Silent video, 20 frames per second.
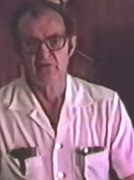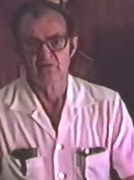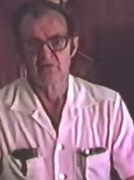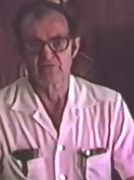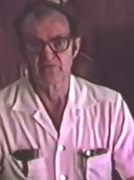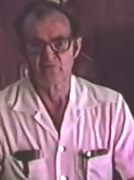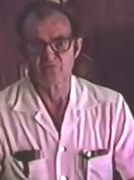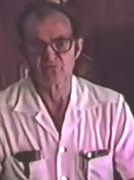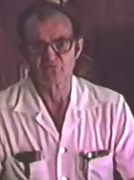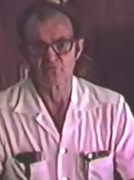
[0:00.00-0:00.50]

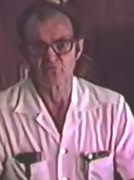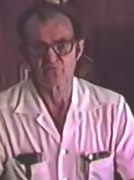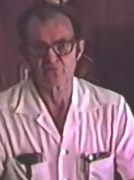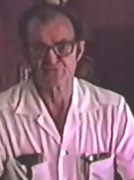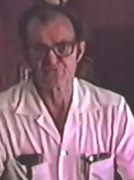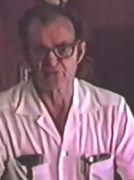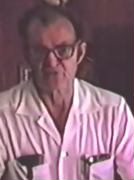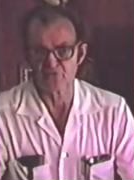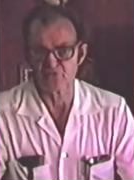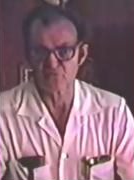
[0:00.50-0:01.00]
Then we should
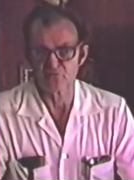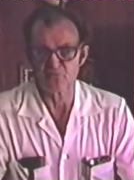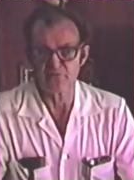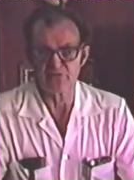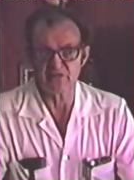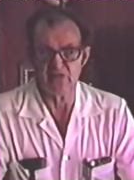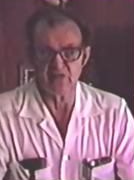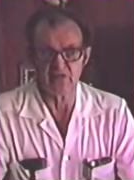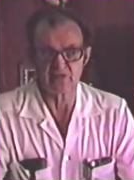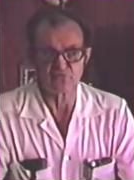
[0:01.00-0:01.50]
study until we
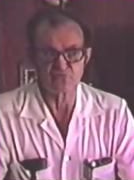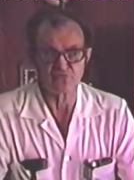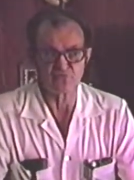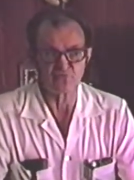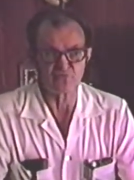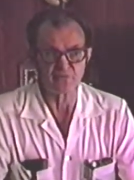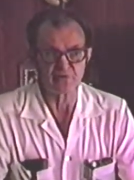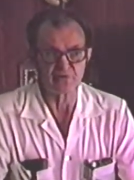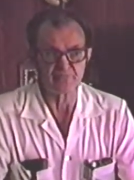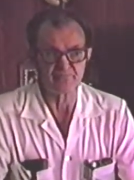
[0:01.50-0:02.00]
can,
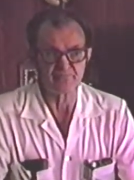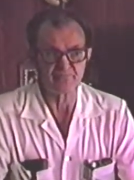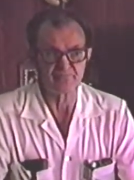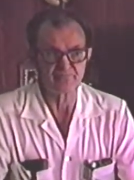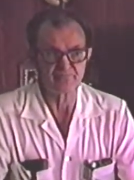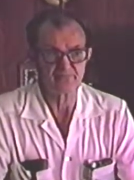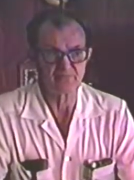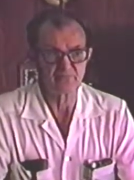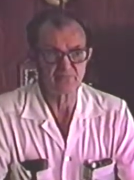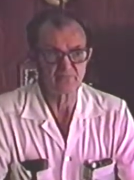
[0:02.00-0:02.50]
shouldn't we?
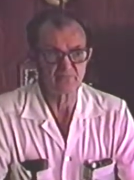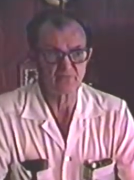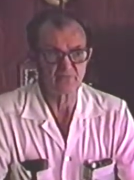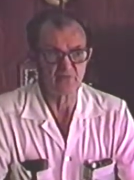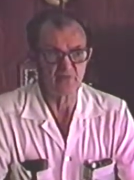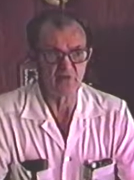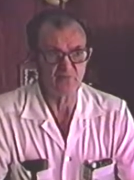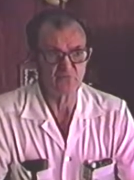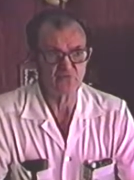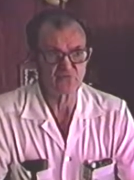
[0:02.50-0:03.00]

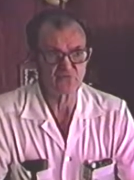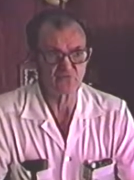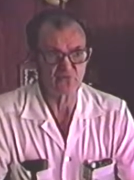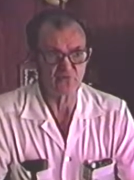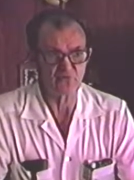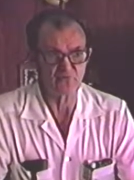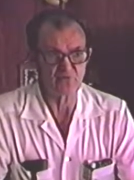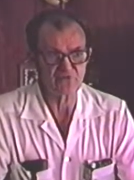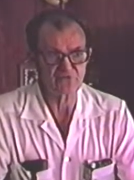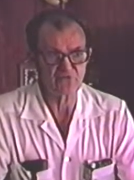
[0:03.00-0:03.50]
Right? We should
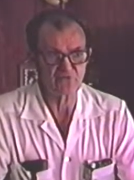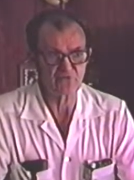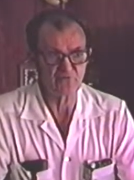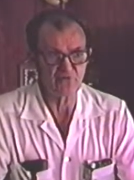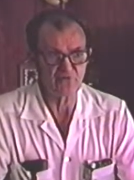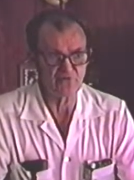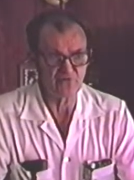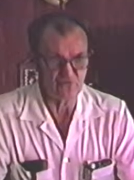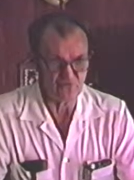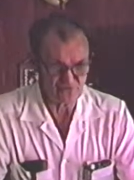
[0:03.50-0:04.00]
not rest until
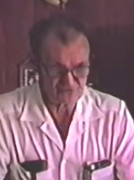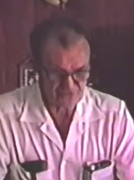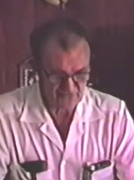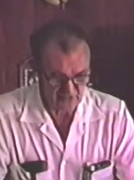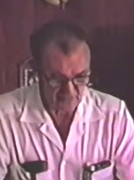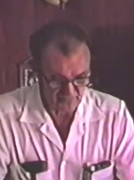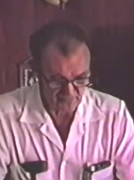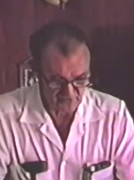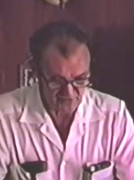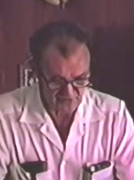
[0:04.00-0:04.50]
we do see
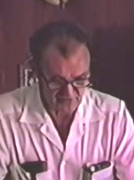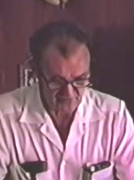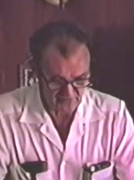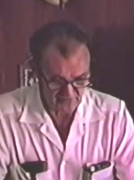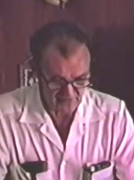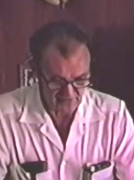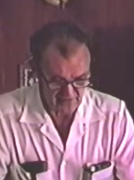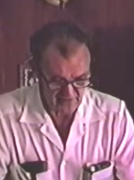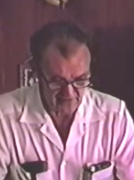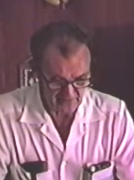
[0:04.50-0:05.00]
that
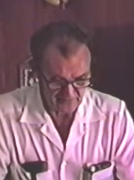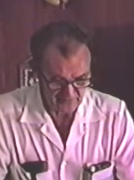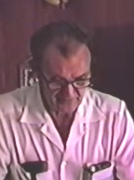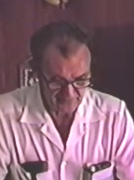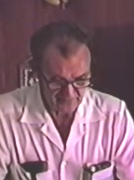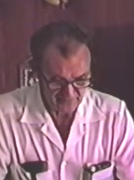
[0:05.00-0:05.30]
principle there.